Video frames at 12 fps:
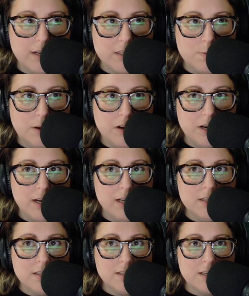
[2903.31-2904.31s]

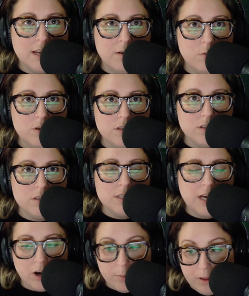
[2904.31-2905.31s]
experience, it was
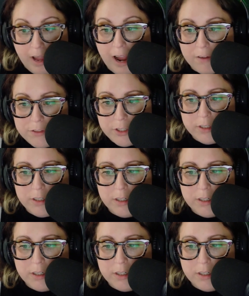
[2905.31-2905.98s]
terrible after.